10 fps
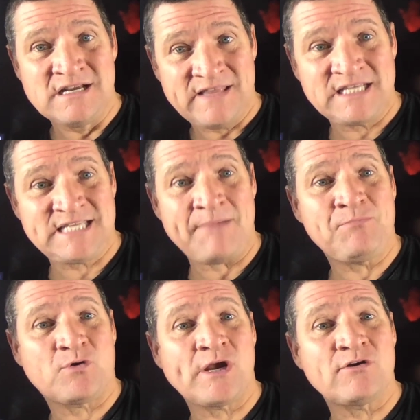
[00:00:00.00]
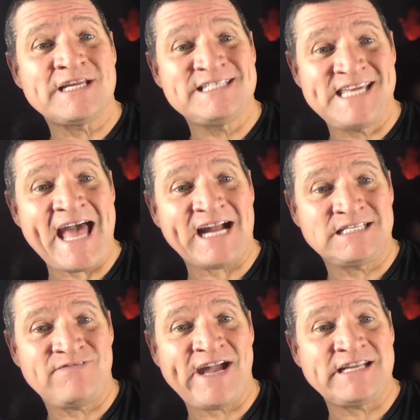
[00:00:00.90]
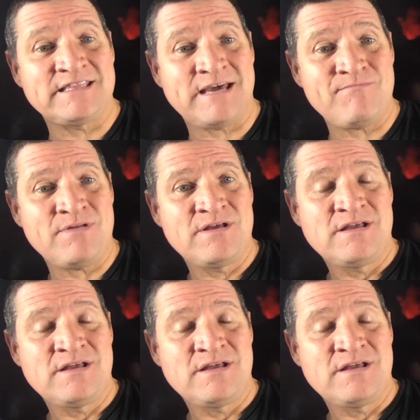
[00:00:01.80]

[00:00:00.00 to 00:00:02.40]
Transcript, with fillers: They temporarily deactivated them.